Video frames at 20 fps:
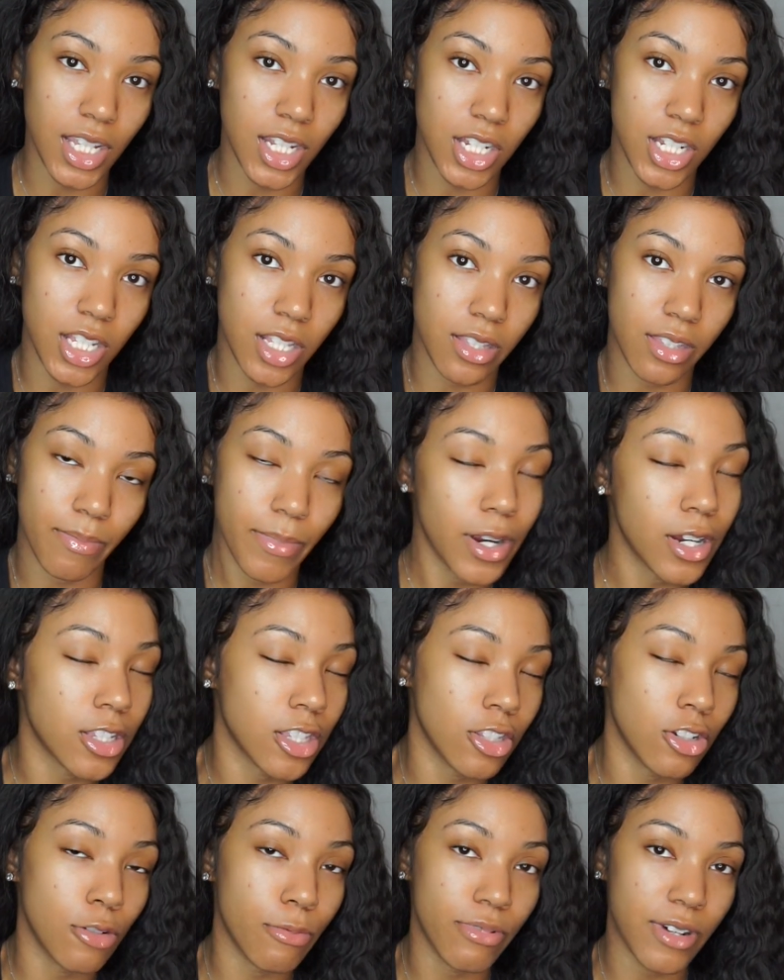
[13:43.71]
That's just
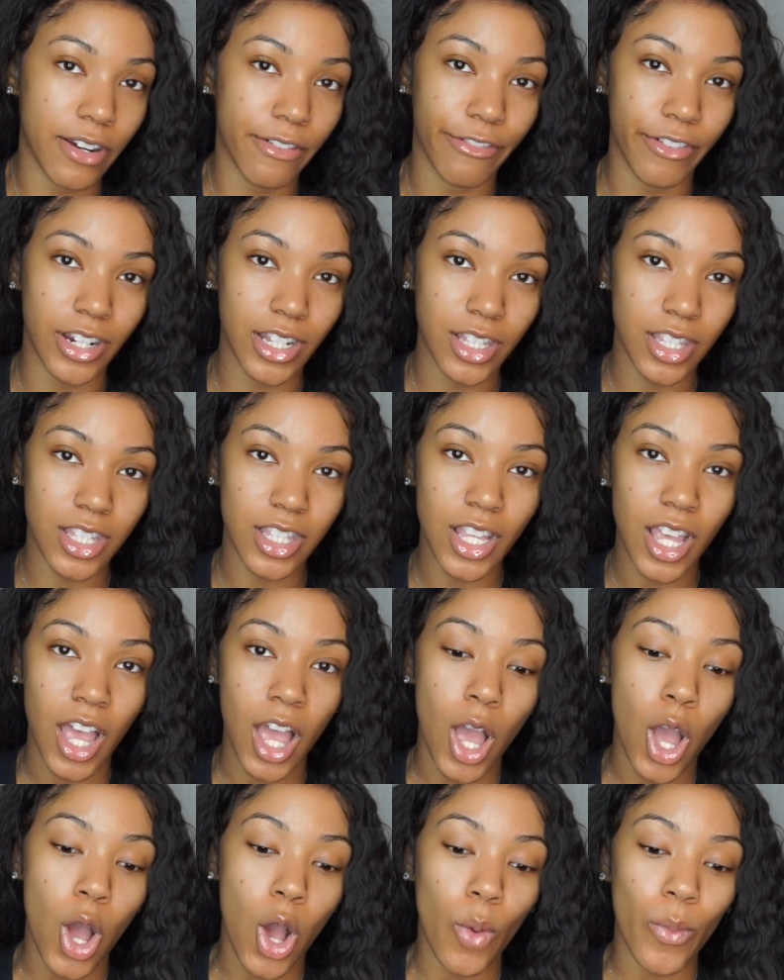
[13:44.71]
personal preference.
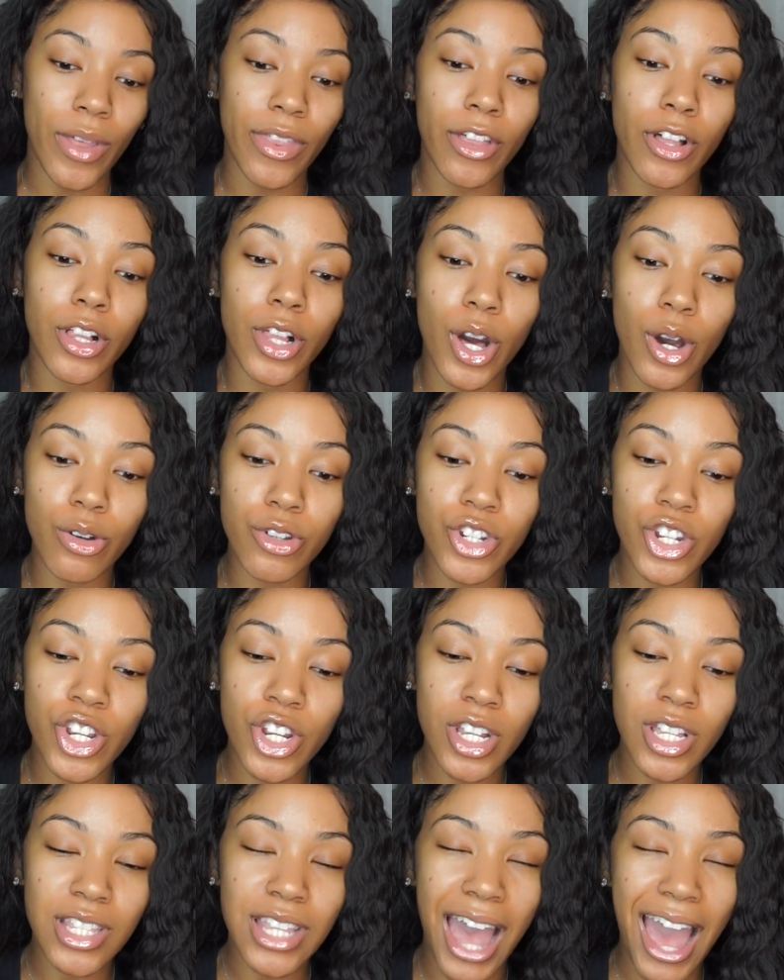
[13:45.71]
With
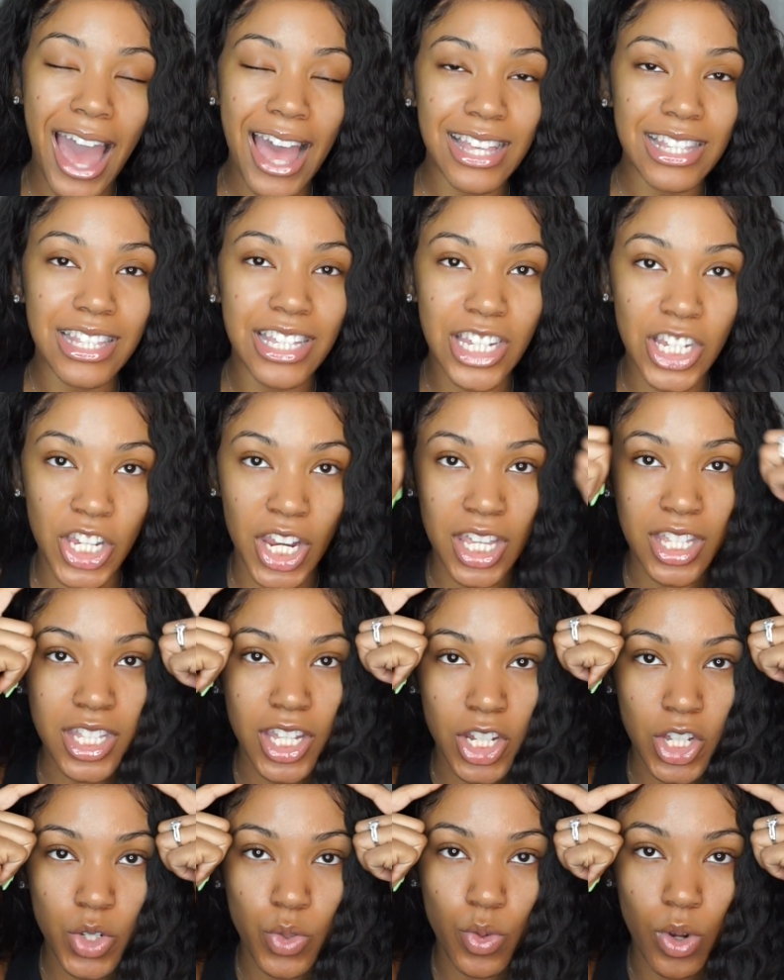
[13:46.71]
closures, I suggest
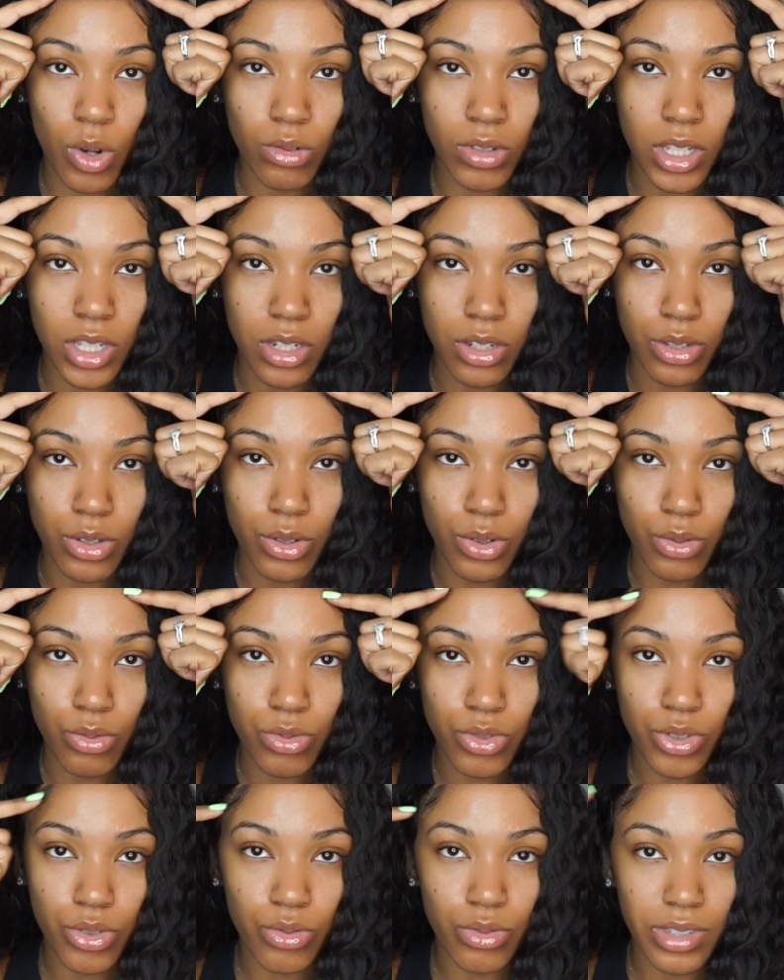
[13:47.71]
that you only do
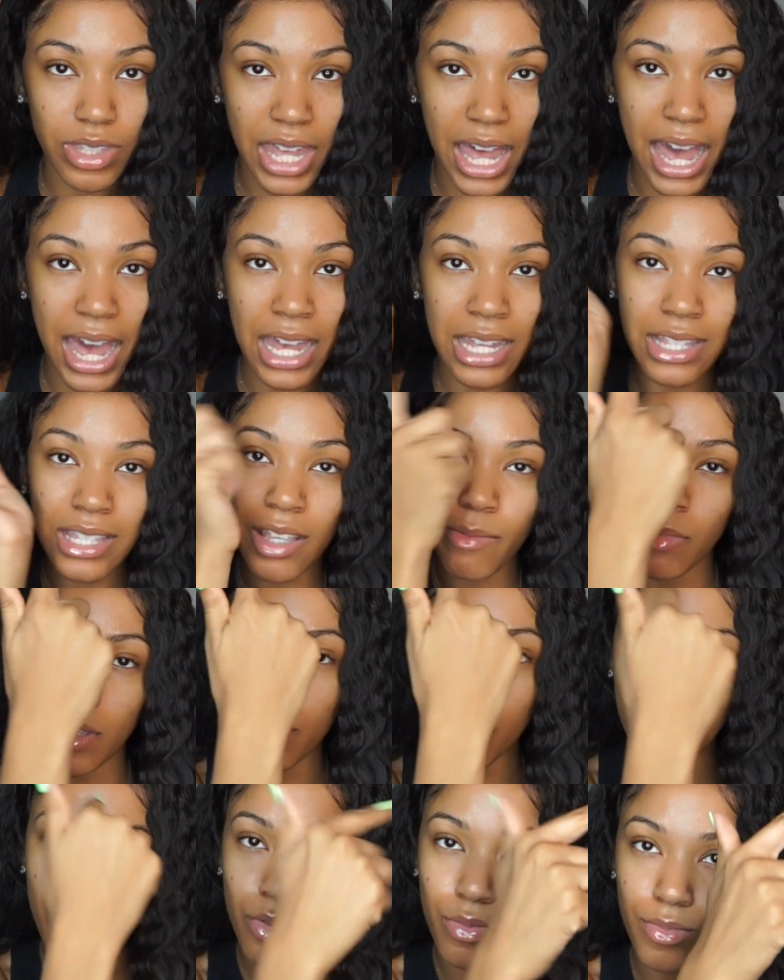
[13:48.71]
two sides. Some
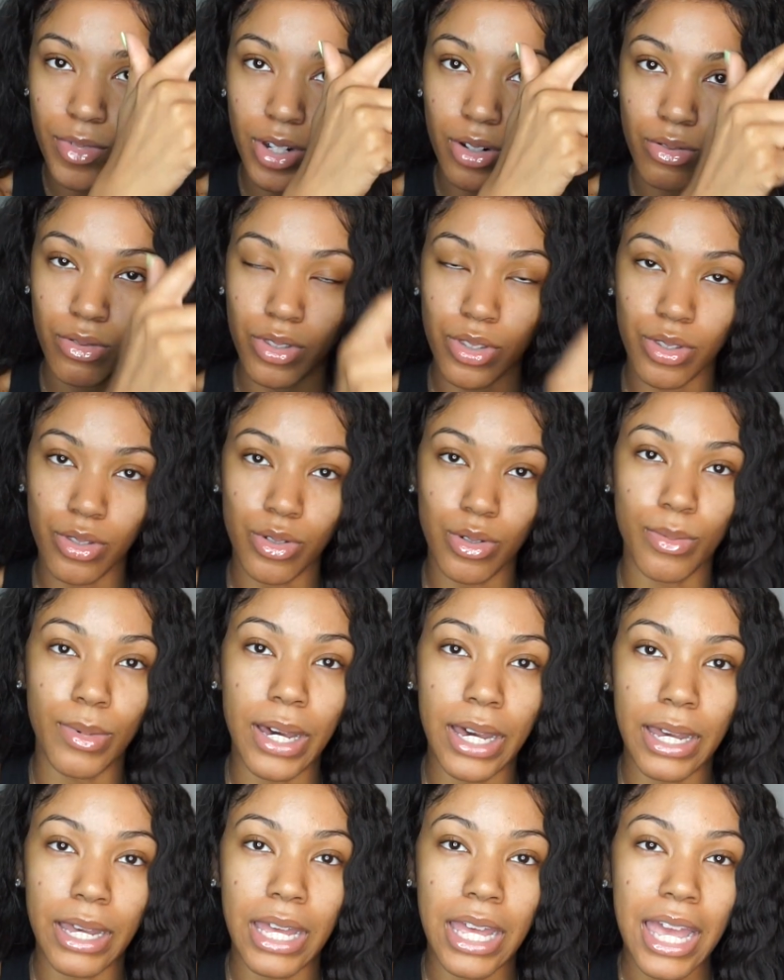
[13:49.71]
people do middle too,
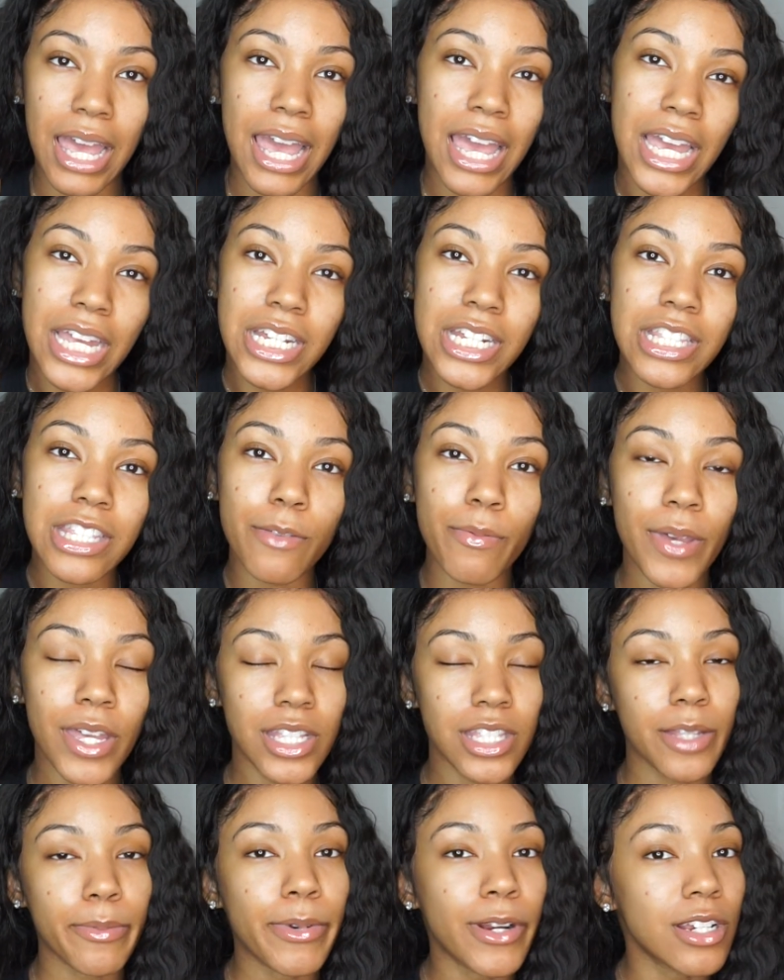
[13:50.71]
but it just
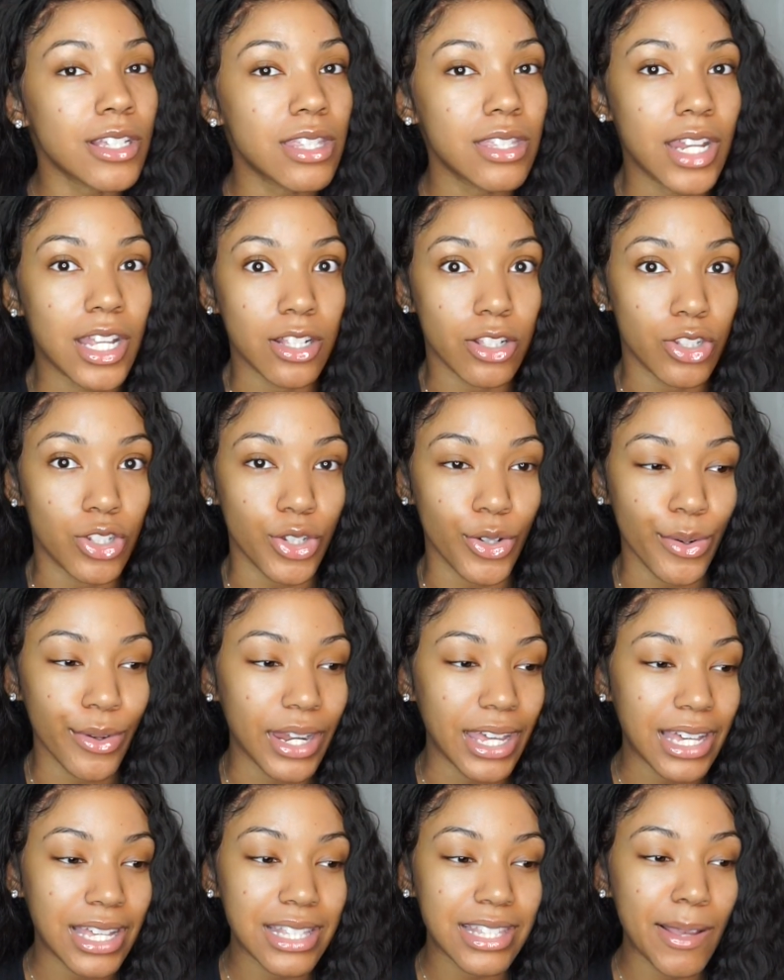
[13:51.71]
depends the person that's doing
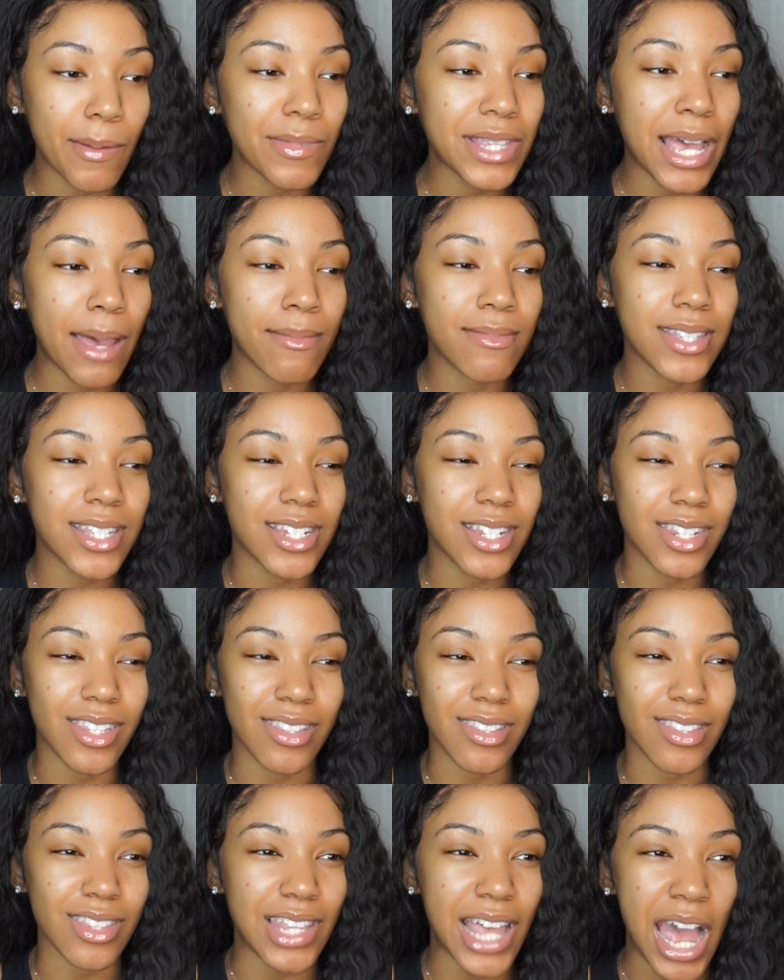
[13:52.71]
it, because sometimes it
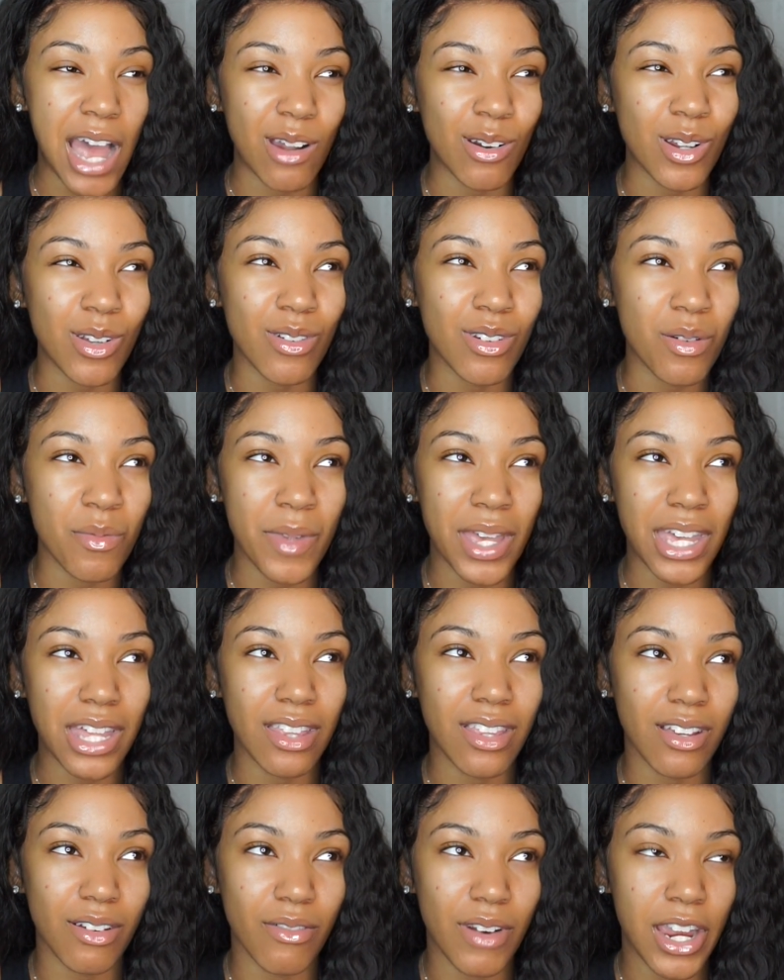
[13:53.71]
just, I don't know, it don't make
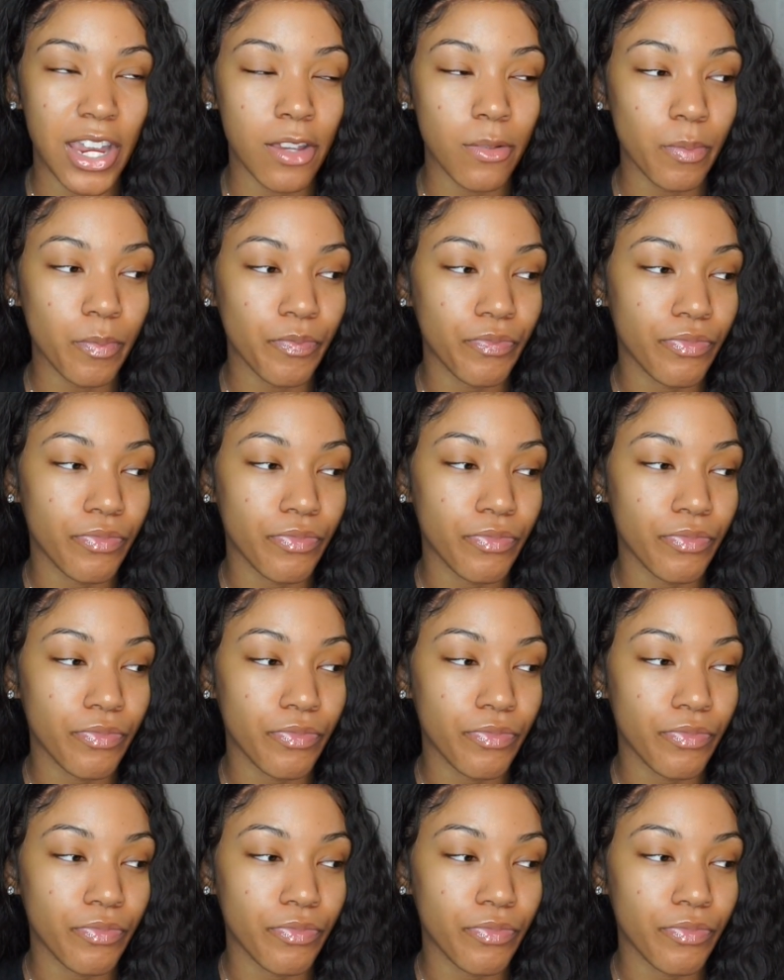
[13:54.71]
it look right.